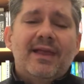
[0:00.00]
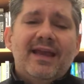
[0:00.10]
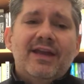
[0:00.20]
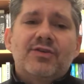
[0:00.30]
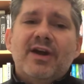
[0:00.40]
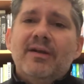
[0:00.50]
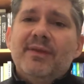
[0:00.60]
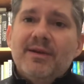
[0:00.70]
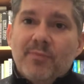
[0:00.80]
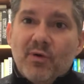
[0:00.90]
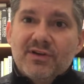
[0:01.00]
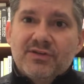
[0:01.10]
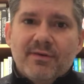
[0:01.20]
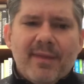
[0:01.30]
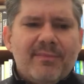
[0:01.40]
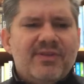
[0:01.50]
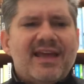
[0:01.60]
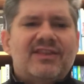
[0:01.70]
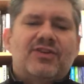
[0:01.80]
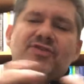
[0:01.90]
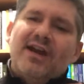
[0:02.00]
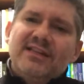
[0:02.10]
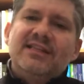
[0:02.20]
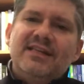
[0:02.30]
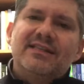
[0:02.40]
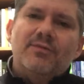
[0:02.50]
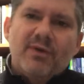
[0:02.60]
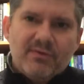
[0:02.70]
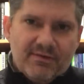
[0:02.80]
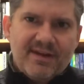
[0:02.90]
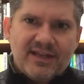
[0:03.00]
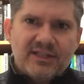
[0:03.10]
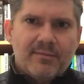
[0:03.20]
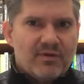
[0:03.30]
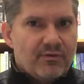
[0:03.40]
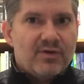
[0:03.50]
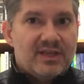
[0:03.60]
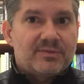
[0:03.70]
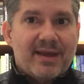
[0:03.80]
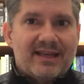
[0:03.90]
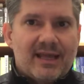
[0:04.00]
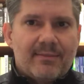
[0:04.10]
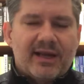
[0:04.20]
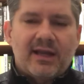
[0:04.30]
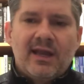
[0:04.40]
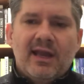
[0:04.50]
incredibly important to remember that the crises that we were facing before this pandemic